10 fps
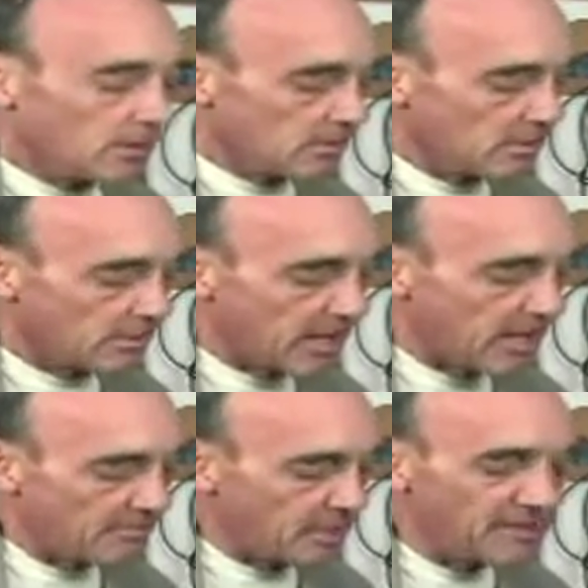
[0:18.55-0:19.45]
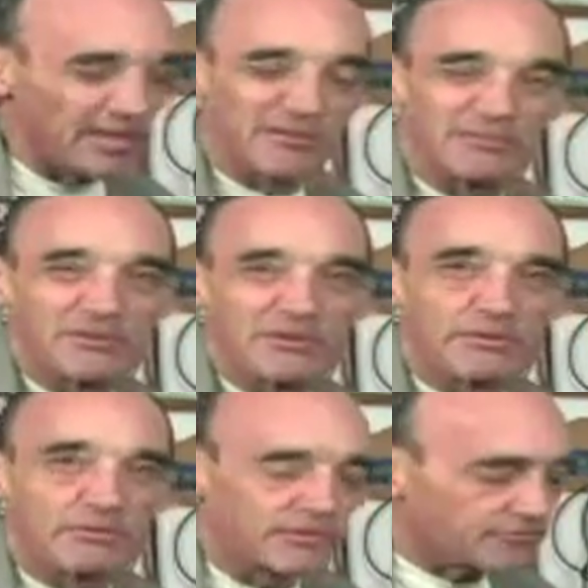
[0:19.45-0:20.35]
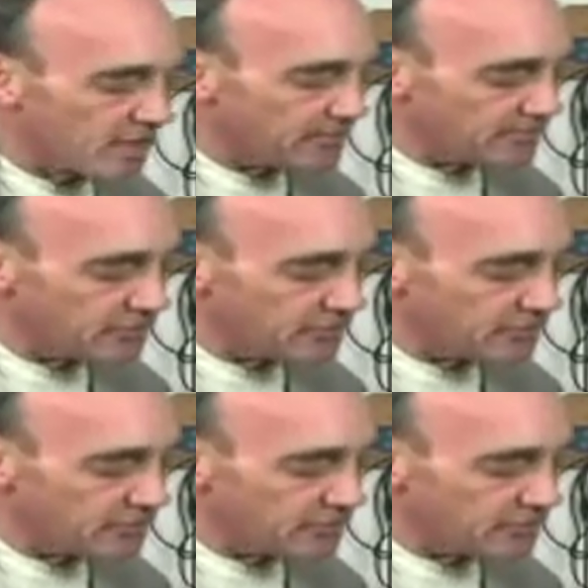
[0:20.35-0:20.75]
Okay, I'm not going to describe these